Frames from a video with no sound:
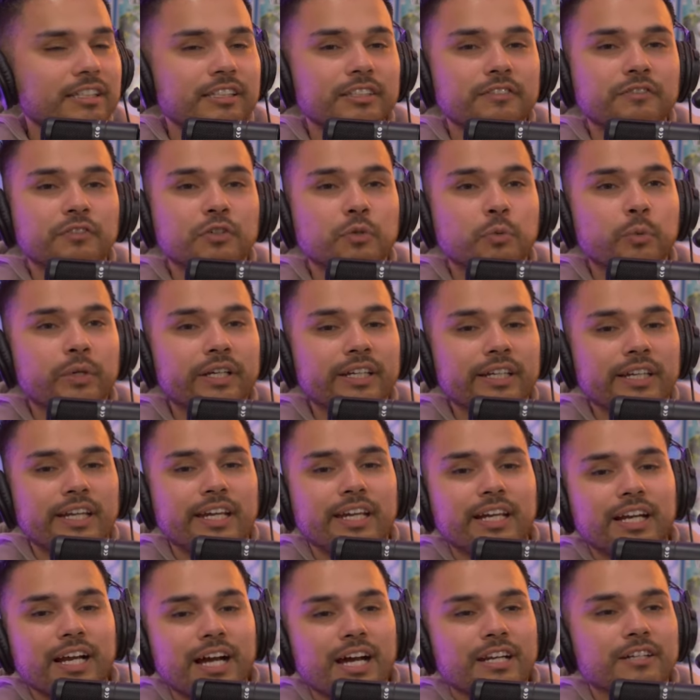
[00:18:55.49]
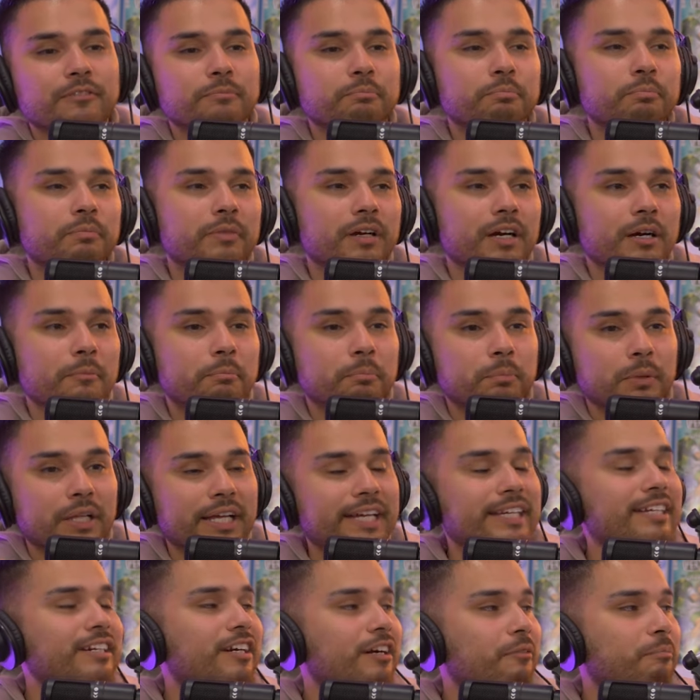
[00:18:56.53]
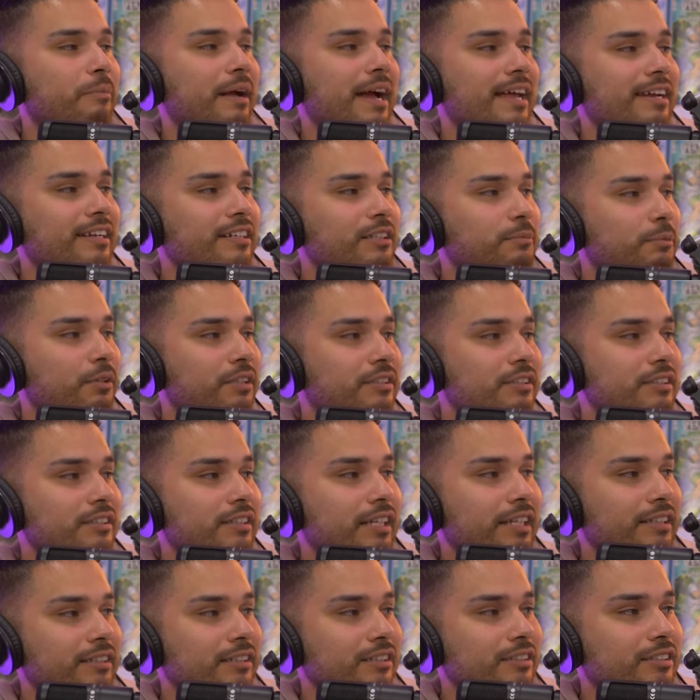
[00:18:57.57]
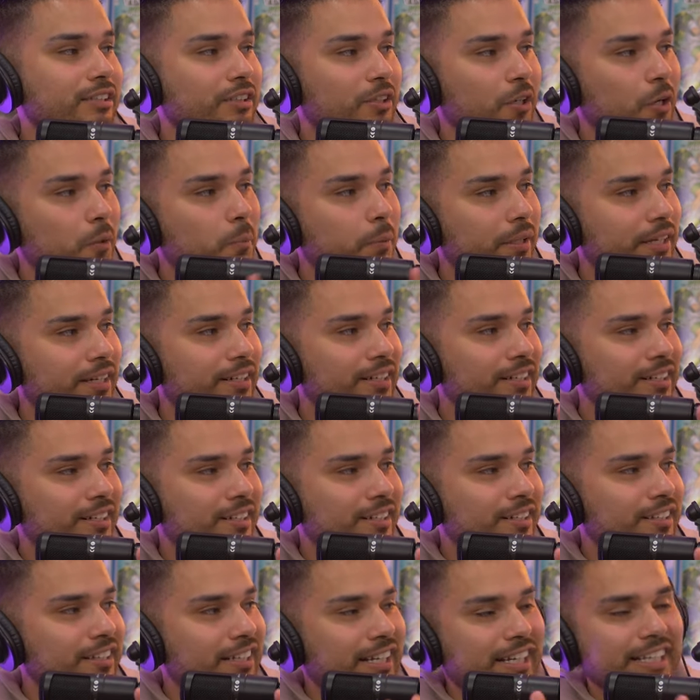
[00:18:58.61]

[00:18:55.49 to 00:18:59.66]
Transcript: This fool went and got a, a plate of Panda Express, like the to go plate, yeah.